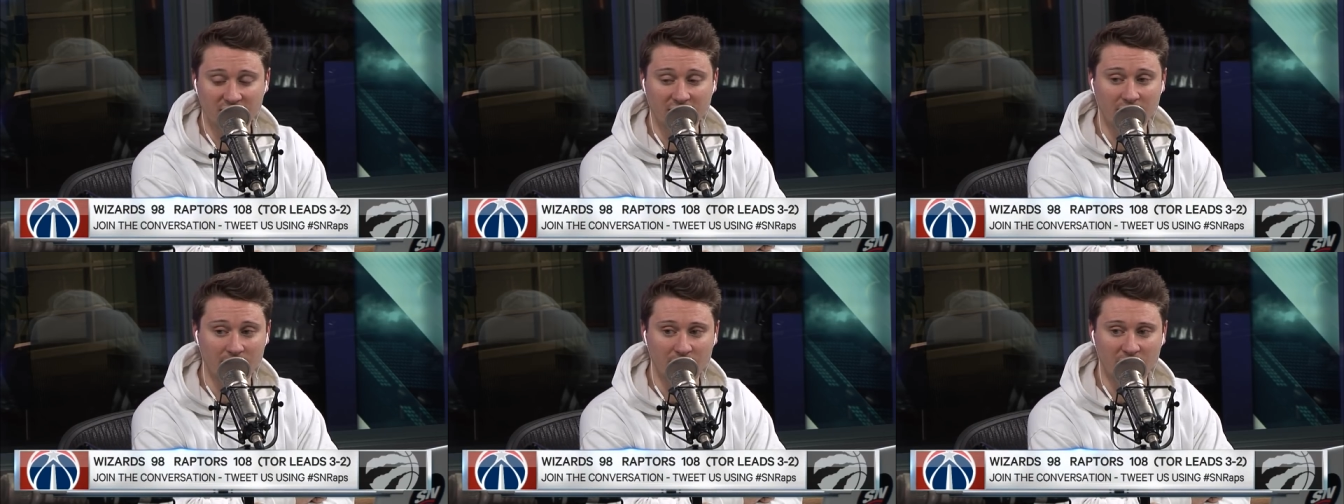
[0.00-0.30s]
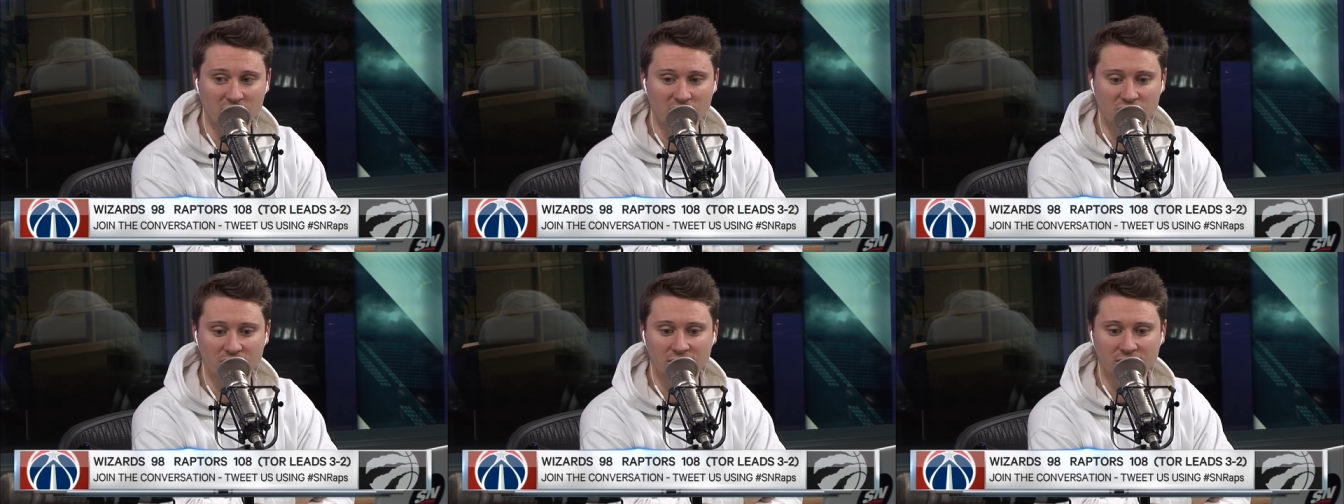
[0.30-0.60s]
like I
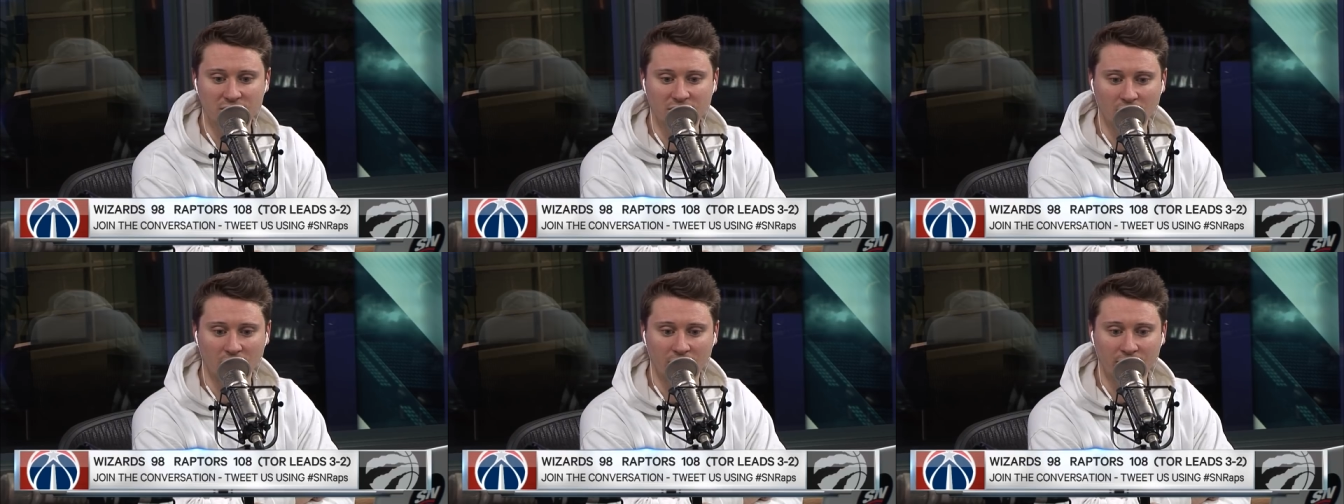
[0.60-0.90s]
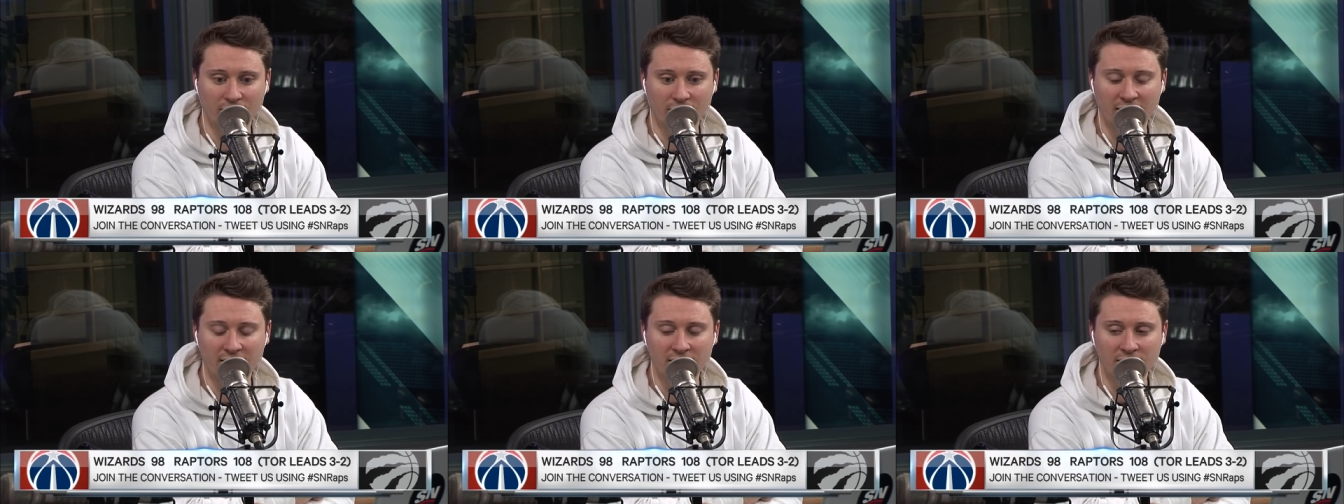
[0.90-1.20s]
mentioned,
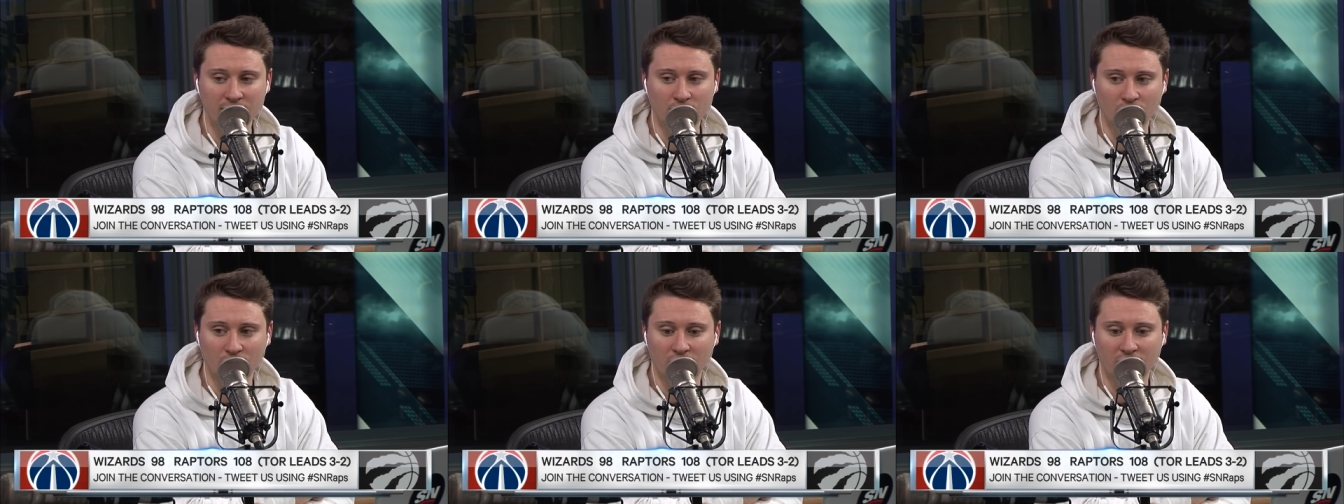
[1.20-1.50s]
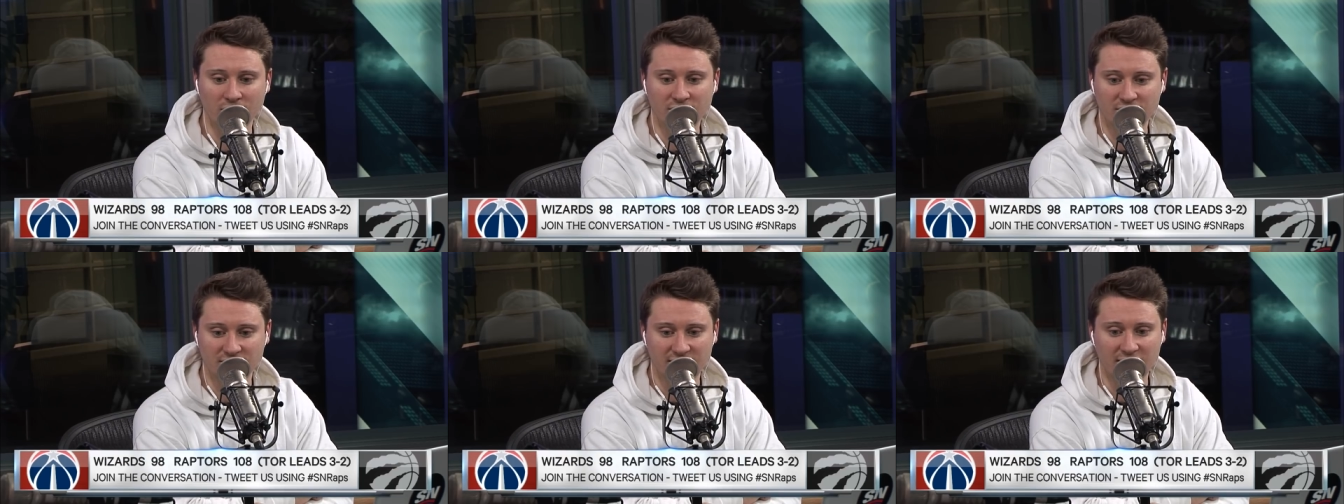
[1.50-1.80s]
DeLon Wright,
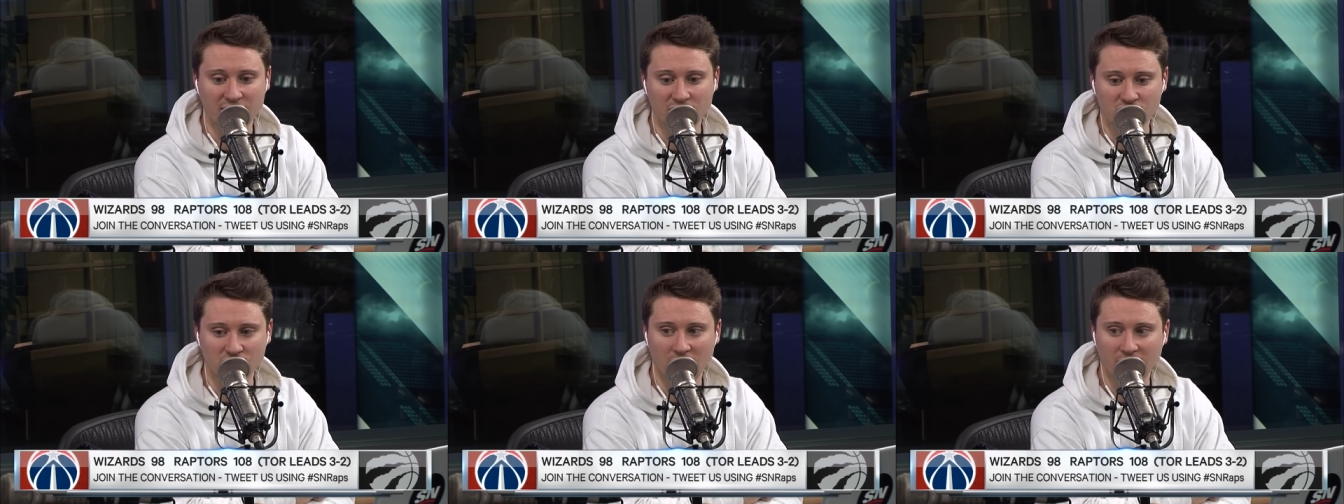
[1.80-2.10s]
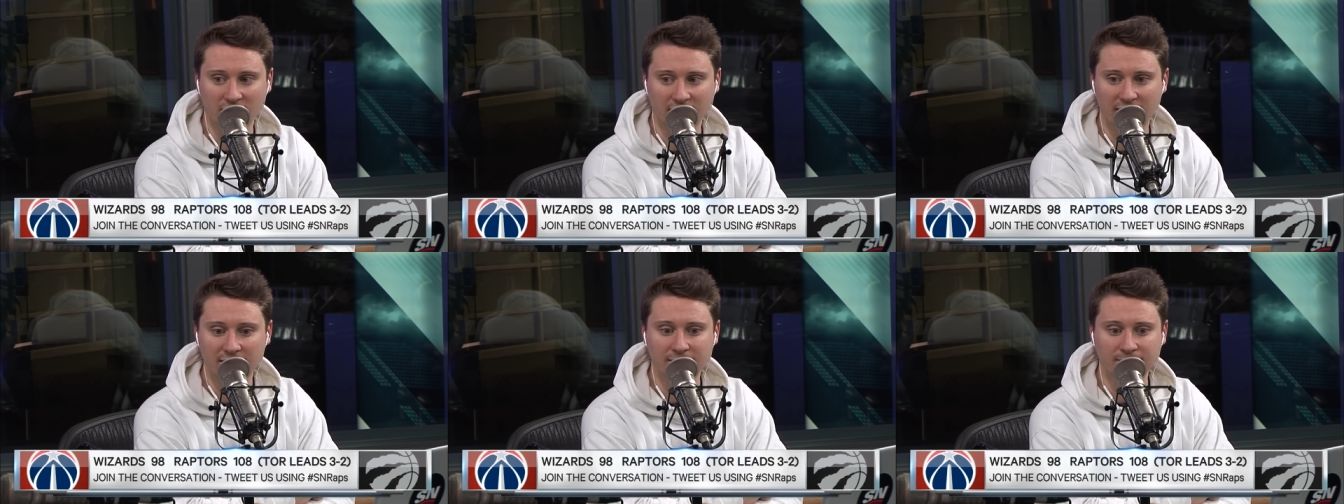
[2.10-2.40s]
uh, to take a
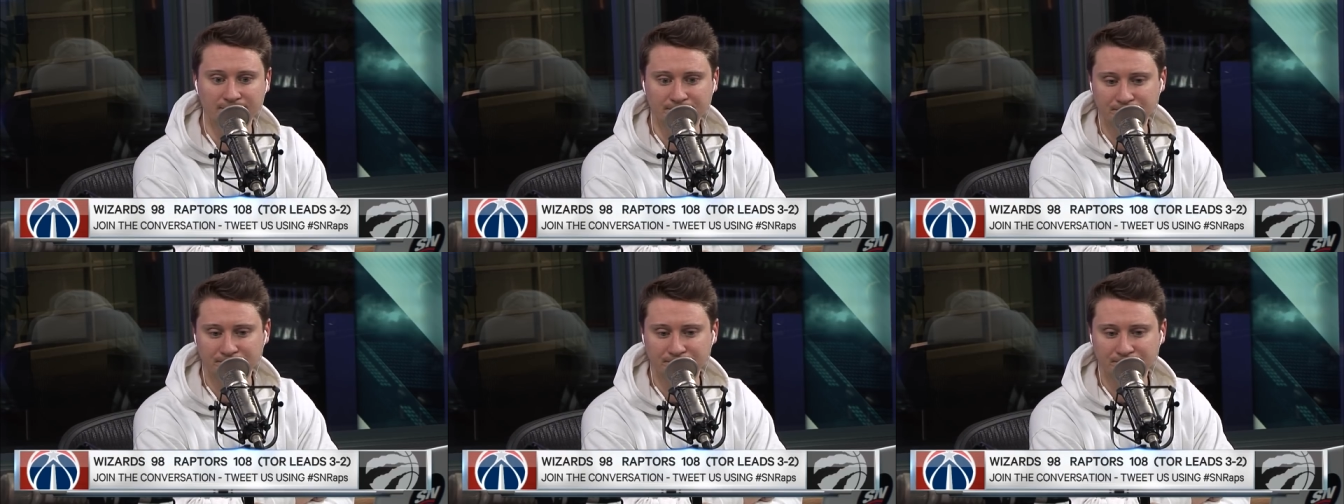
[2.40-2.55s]
shot late.